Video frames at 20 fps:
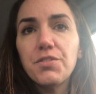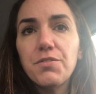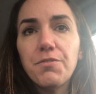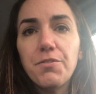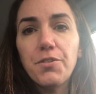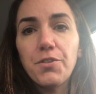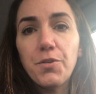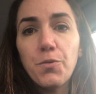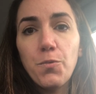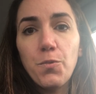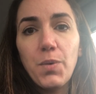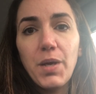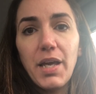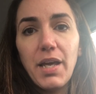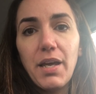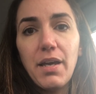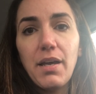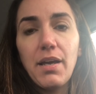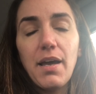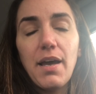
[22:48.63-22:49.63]
for the
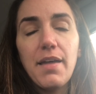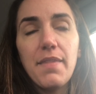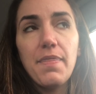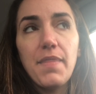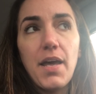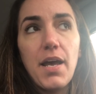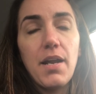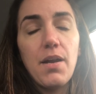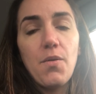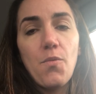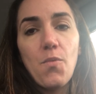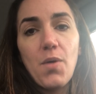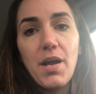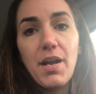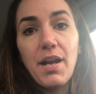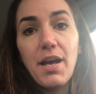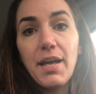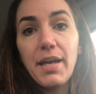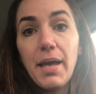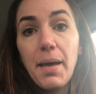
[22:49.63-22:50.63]
week. And then
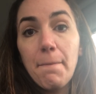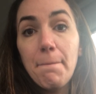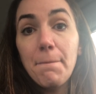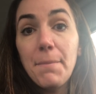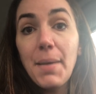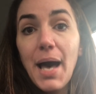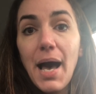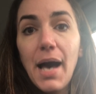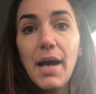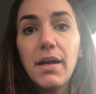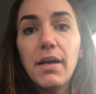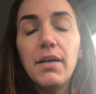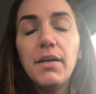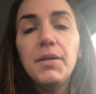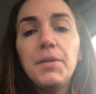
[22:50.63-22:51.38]
when I get back,